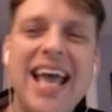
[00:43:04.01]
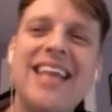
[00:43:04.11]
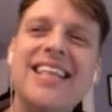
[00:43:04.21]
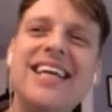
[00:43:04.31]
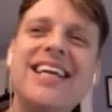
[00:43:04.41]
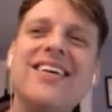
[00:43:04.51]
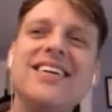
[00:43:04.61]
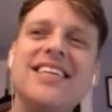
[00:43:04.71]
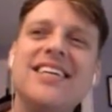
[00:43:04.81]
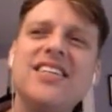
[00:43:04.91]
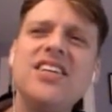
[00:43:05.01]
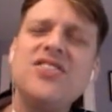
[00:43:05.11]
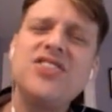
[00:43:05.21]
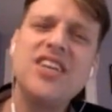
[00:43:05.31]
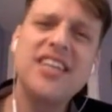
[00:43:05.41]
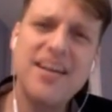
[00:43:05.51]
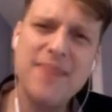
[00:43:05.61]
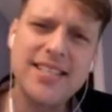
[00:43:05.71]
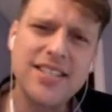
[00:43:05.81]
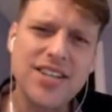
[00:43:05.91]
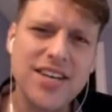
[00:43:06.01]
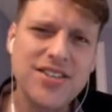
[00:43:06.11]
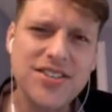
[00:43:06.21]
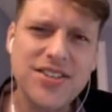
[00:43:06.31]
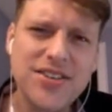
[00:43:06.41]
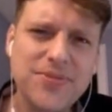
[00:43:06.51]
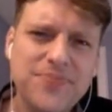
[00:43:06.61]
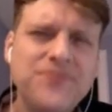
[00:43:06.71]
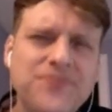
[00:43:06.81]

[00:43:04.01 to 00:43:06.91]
And then Gary said, You know, John, can I make a suggestion to you?